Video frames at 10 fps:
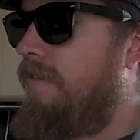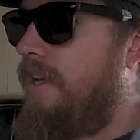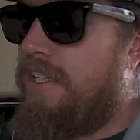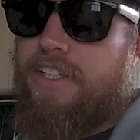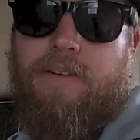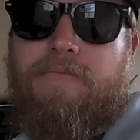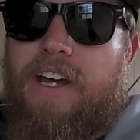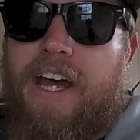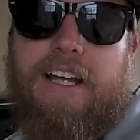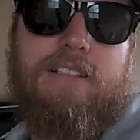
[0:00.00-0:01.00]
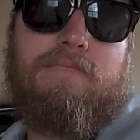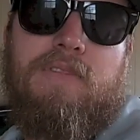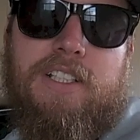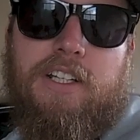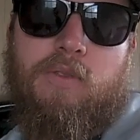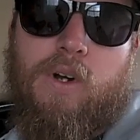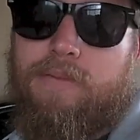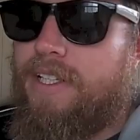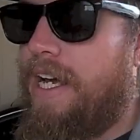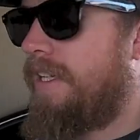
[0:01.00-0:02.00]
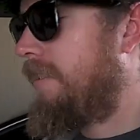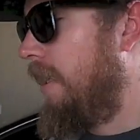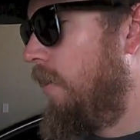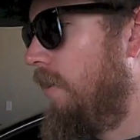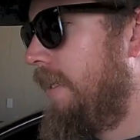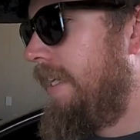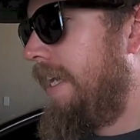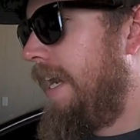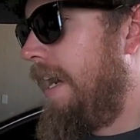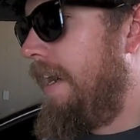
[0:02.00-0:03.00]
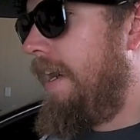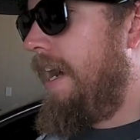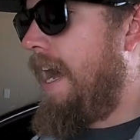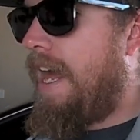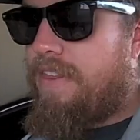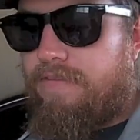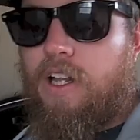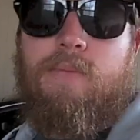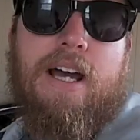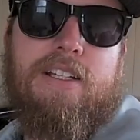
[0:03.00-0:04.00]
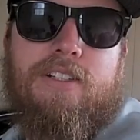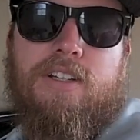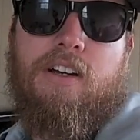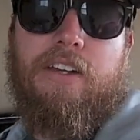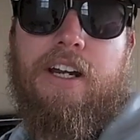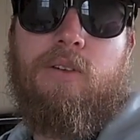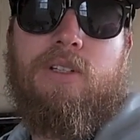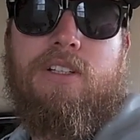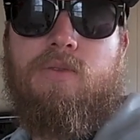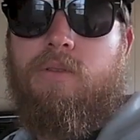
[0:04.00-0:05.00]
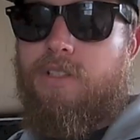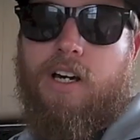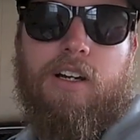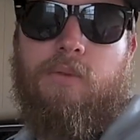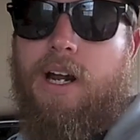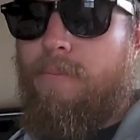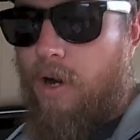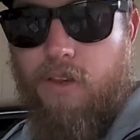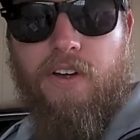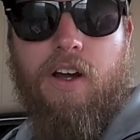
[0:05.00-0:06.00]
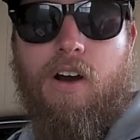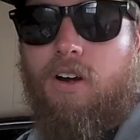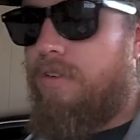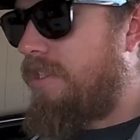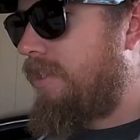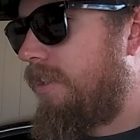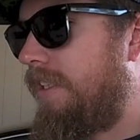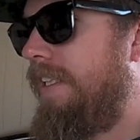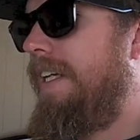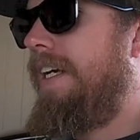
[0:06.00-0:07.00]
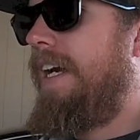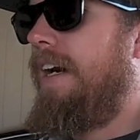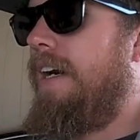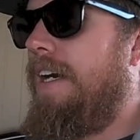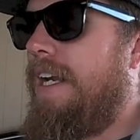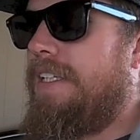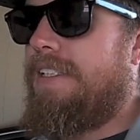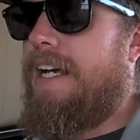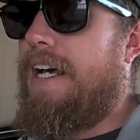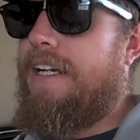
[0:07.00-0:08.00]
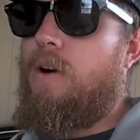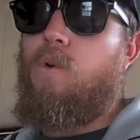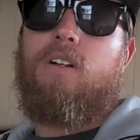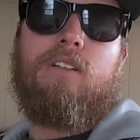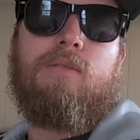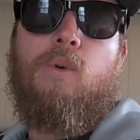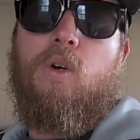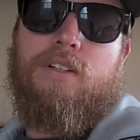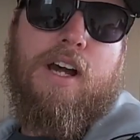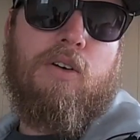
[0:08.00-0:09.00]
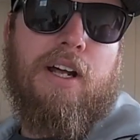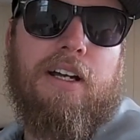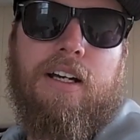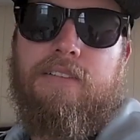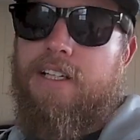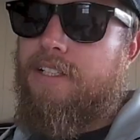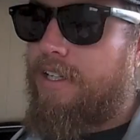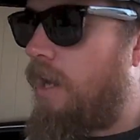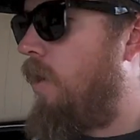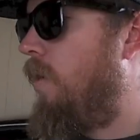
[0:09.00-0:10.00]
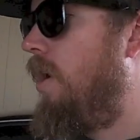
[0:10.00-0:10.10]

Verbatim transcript: Uh, they ship fast. It's a good website. So uh, I had the Flowmasters on there, which is what was on it when I bought the car originally. Uh, and I decided I want a little more tone out of it.